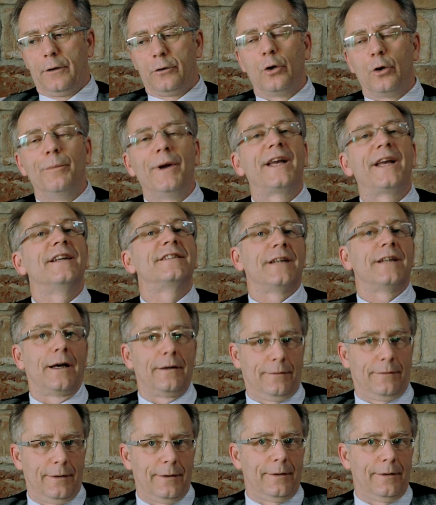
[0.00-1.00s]
to make
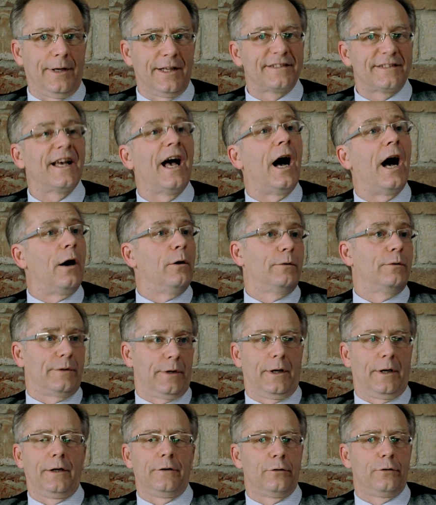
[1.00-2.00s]
its
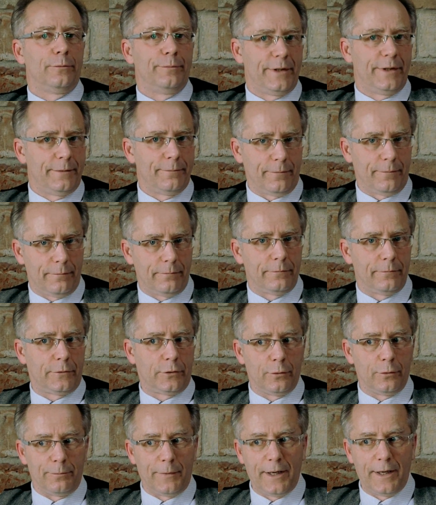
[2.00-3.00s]
own,
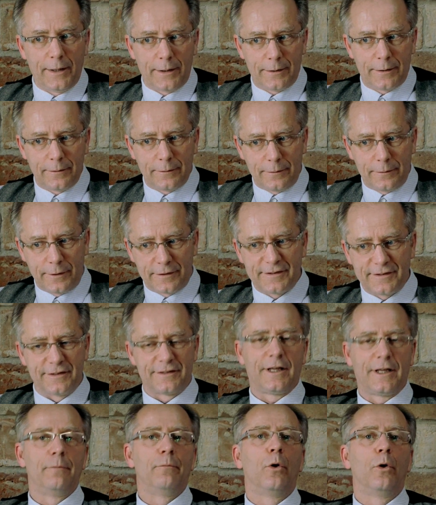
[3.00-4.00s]
to make the
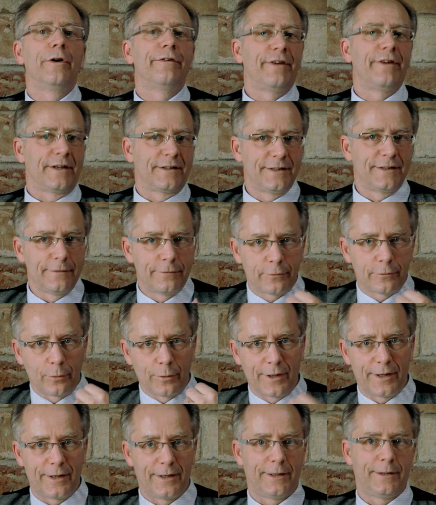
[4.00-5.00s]
system more effective to
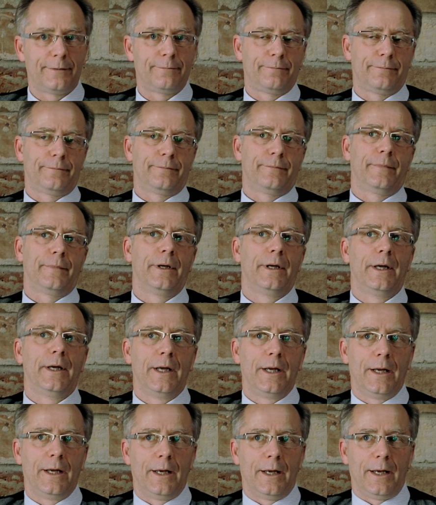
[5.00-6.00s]
him.
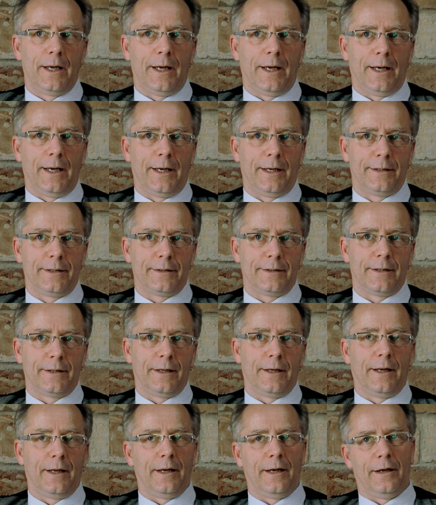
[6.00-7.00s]
And
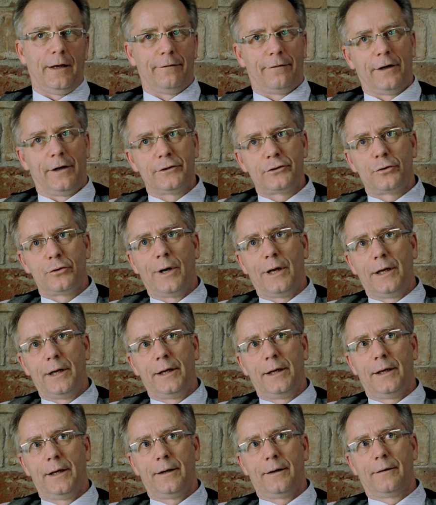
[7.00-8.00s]

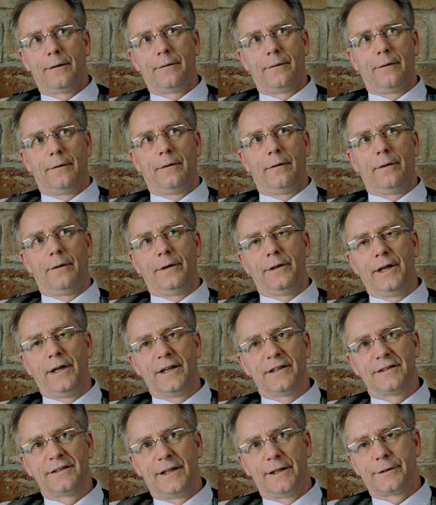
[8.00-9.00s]
eventually,
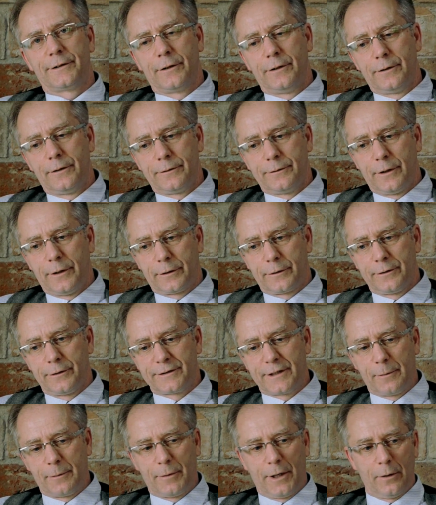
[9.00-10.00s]
years later, Dr.
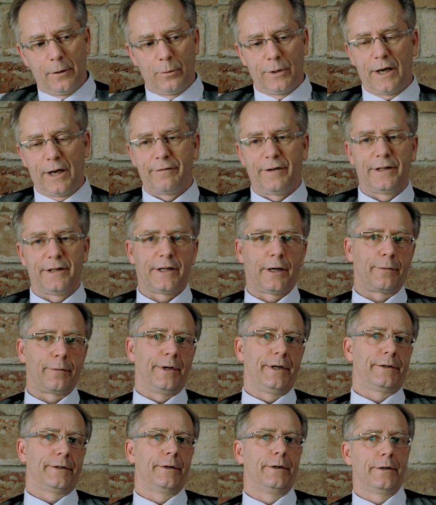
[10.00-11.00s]
Sabat would have
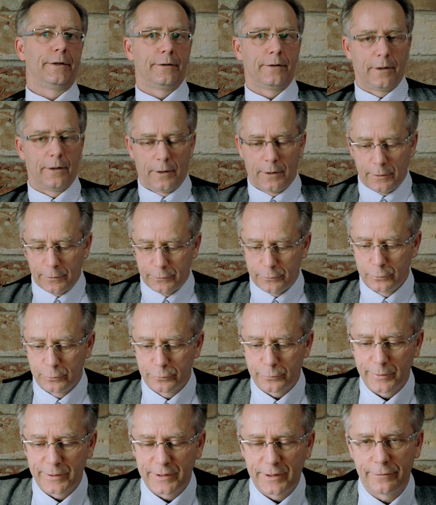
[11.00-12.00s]
integrated
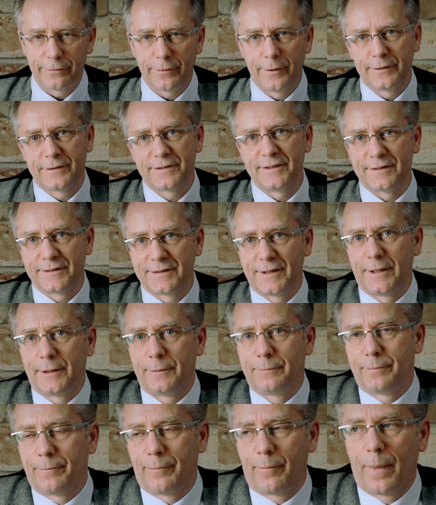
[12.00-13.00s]
2-3 different
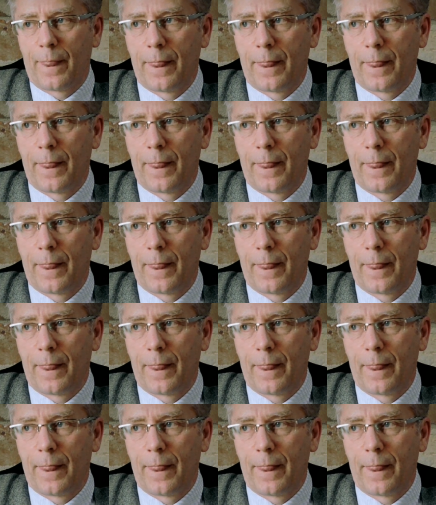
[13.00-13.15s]
systems.